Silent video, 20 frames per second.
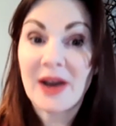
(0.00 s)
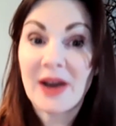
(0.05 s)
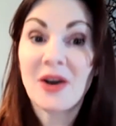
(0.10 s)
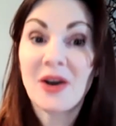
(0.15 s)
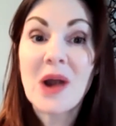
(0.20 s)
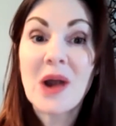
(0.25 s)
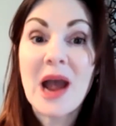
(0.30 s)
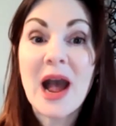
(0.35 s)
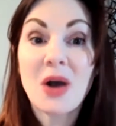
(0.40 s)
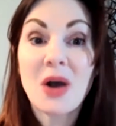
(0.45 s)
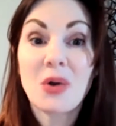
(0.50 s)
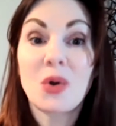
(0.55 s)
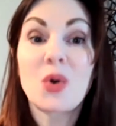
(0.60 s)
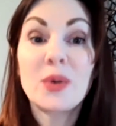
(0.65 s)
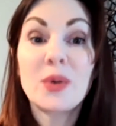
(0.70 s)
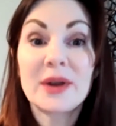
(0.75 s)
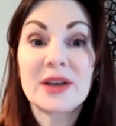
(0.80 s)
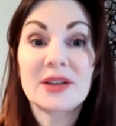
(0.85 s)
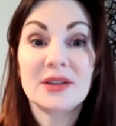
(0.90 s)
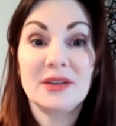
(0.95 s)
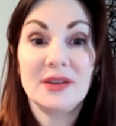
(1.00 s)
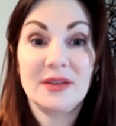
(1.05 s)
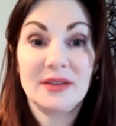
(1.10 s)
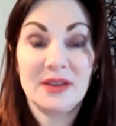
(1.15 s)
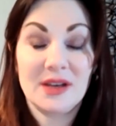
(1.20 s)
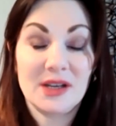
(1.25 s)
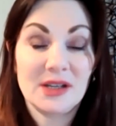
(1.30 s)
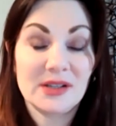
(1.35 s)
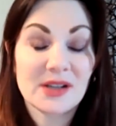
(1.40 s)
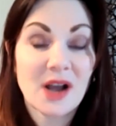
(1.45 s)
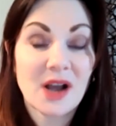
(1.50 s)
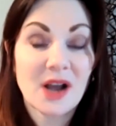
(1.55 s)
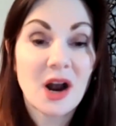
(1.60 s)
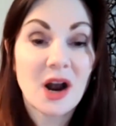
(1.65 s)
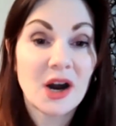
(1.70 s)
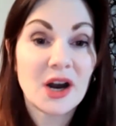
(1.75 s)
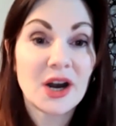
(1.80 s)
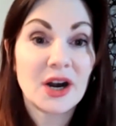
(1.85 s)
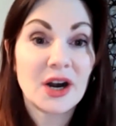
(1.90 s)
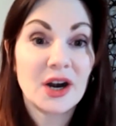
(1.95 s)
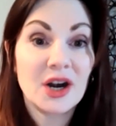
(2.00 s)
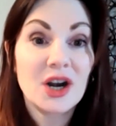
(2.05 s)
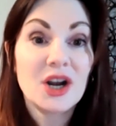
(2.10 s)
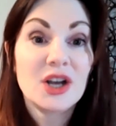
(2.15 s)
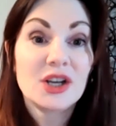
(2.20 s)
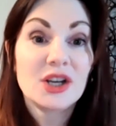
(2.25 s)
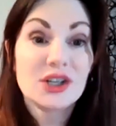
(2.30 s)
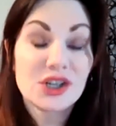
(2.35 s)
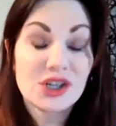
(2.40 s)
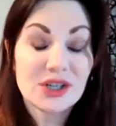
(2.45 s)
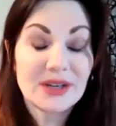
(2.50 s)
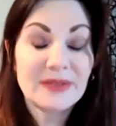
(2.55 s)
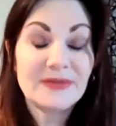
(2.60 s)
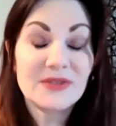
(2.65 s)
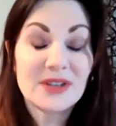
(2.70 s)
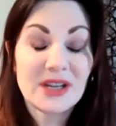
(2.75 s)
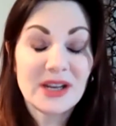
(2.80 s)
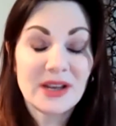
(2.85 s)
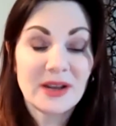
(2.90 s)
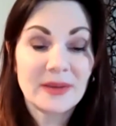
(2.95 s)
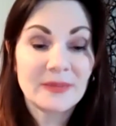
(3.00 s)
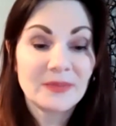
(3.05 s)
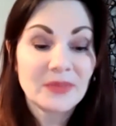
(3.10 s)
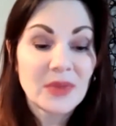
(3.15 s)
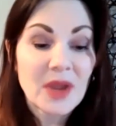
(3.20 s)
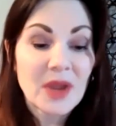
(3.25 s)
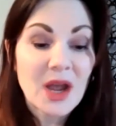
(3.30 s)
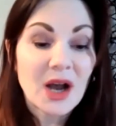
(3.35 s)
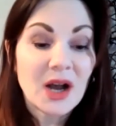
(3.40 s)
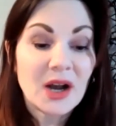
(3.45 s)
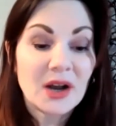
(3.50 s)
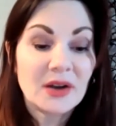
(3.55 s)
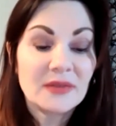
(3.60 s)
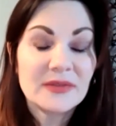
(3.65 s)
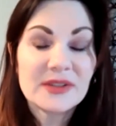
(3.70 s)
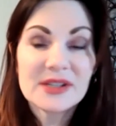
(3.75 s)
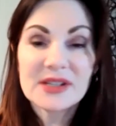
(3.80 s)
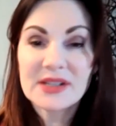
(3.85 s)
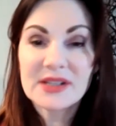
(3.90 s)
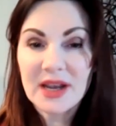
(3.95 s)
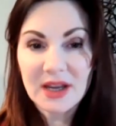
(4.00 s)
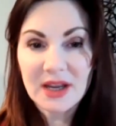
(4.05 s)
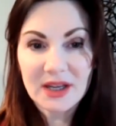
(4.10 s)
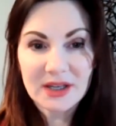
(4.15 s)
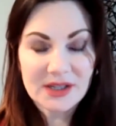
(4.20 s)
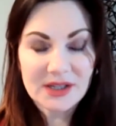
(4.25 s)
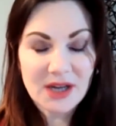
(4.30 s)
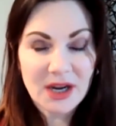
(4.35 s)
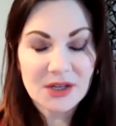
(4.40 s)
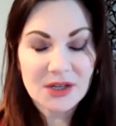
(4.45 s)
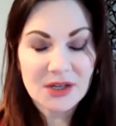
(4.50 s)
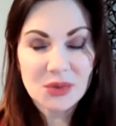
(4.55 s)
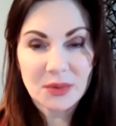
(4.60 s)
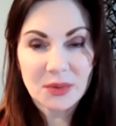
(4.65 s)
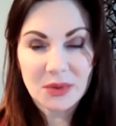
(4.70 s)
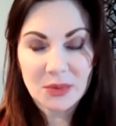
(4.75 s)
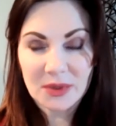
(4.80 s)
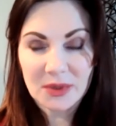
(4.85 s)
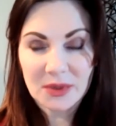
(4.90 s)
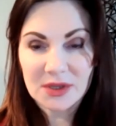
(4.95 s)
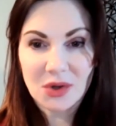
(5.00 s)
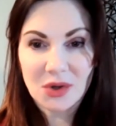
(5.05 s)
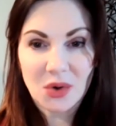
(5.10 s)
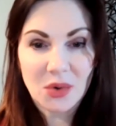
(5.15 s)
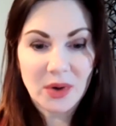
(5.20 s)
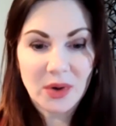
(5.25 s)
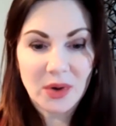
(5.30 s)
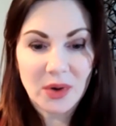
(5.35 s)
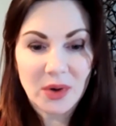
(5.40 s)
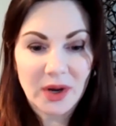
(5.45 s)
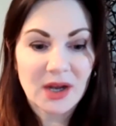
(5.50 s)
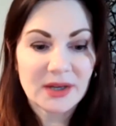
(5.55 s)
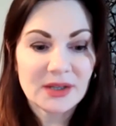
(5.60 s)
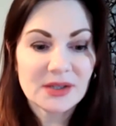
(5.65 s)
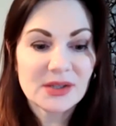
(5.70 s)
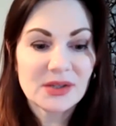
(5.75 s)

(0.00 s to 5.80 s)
now how quickly things are shifting, of staying in touch with what's going on.